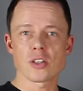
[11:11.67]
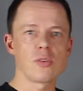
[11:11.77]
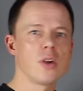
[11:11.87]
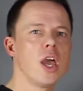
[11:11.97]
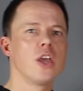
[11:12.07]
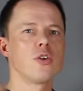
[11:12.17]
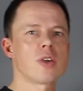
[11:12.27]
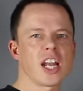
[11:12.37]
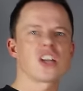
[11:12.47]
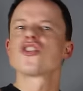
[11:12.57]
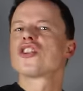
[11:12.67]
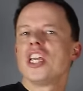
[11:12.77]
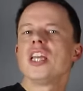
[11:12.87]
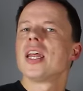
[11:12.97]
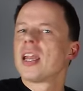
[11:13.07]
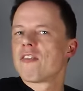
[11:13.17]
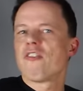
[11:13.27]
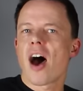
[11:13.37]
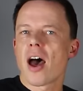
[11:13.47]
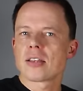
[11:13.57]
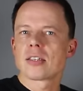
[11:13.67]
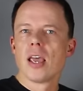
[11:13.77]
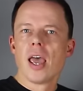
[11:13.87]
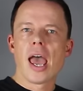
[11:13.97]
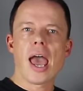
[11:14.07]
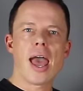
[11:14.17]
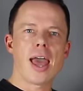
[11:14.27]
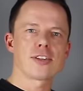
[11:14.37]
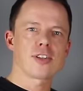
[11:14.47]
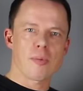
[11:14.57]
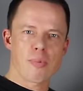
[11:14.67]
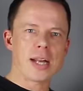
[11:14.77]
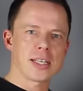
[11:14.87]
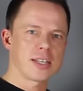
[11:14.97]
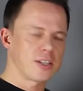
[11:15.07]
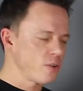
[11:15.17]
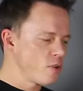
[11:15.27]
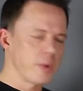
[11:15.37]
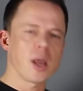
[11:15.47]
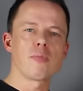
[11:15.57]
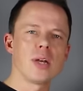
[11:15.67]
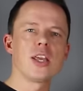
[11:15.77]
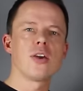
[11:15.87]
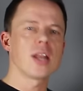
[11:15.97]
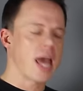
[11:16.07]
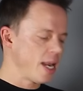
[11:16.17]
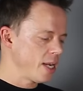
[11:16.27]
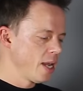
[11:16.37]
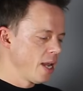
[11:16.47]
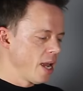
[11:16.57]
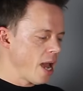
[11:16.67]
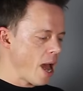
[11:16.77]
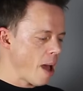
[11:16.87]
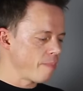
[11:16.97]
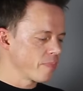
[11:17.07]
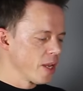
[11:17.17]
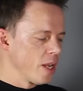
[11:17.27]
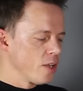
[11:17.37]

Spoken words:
So you kind of cheat in advance and start practicing so you become really good at it.